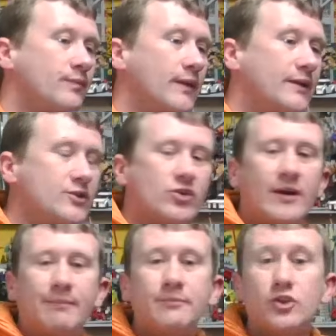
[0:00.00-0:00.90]

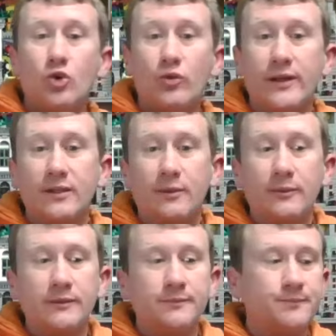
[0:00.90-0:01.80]
Instagram story at the
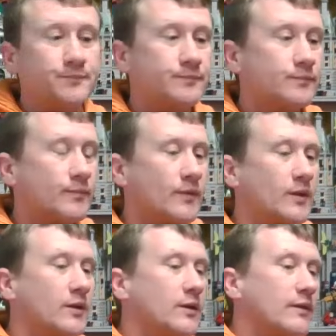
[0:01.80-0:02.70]
moment.
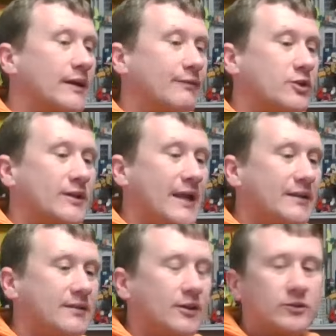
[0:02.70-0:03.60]
They haven't done
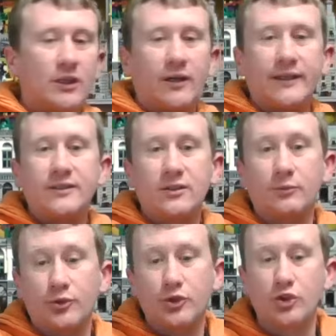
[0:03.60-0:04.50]
anything online, so I'm
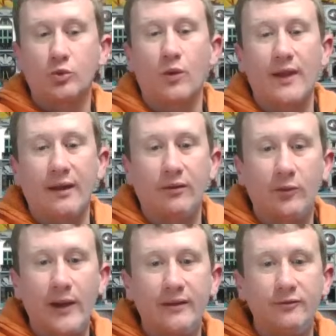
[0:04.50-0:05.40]
not too sure what the hell they're
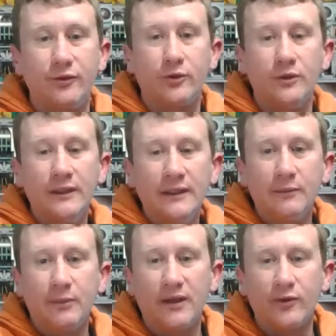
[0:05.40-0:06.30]
waiting for.
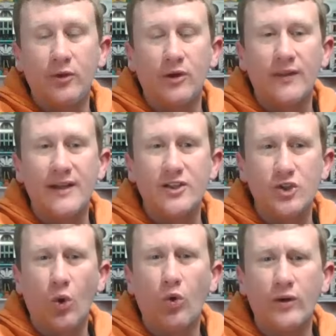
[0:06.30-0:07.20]
But if you look at their
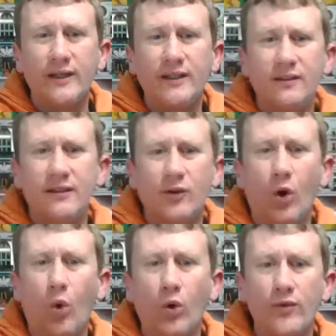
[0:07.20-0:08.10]
story, they've got
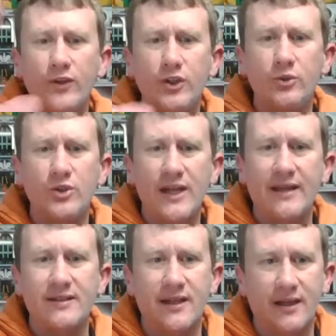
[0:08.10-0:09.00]
all of the new
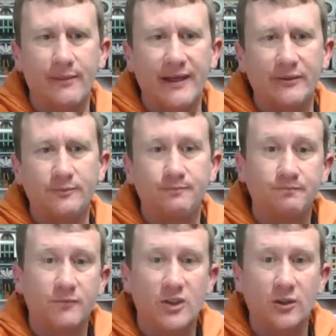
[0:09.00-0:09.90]
sets that are coming out.
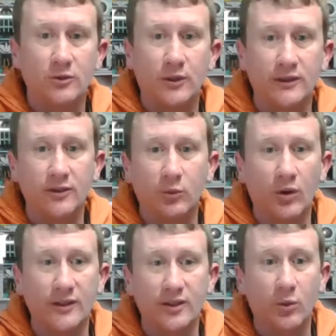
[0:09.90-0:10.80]
So I don't know
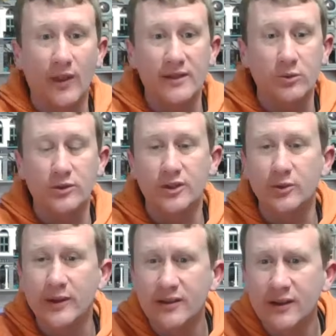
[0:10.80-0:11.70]
what that's all to
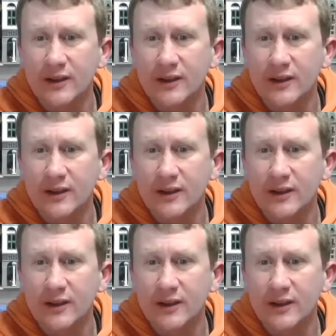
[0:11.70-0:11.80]
do with.